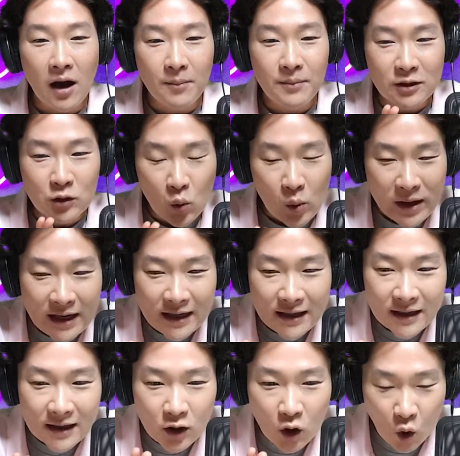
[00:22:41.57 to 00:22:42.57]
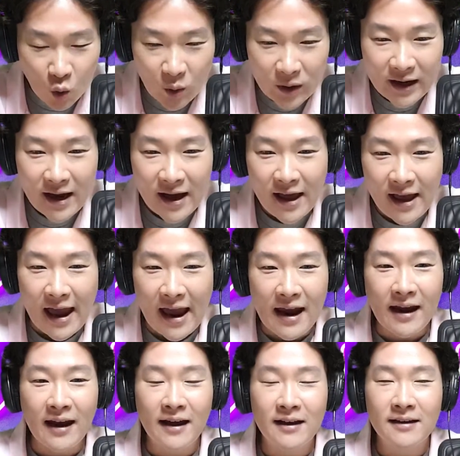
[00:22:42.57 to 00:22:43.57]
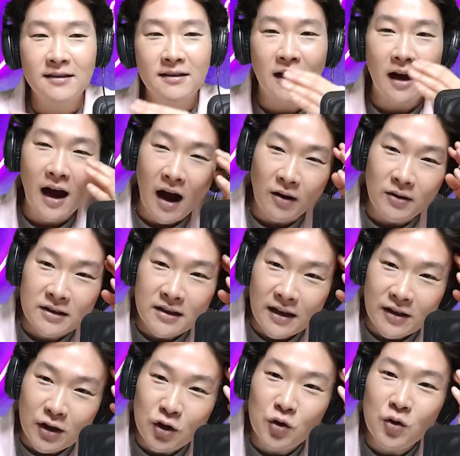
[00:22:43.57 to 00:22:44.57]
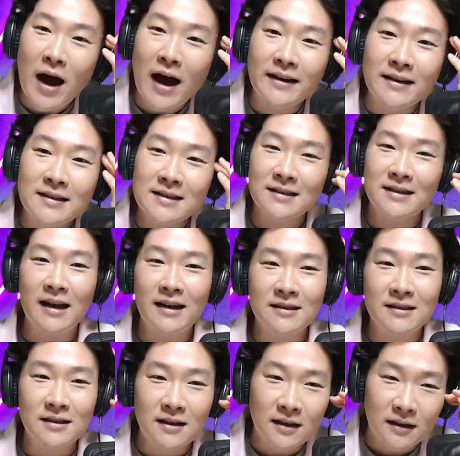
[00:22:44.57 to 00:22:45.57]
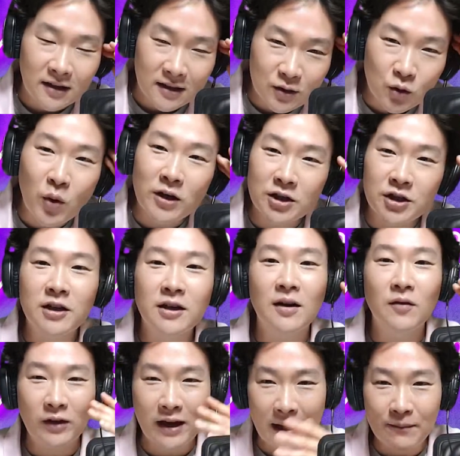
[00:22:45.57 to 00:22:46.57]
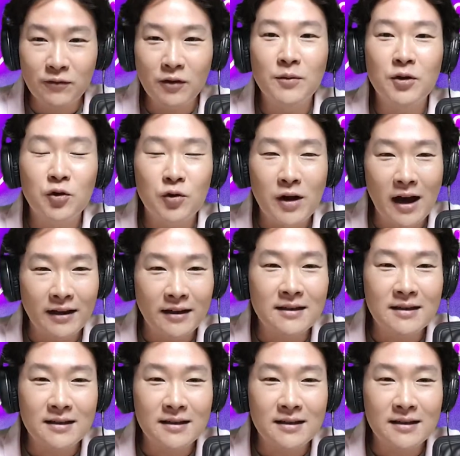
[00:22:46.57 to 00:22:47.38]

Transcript: between Korea and, I would say, the United States. This question came from the United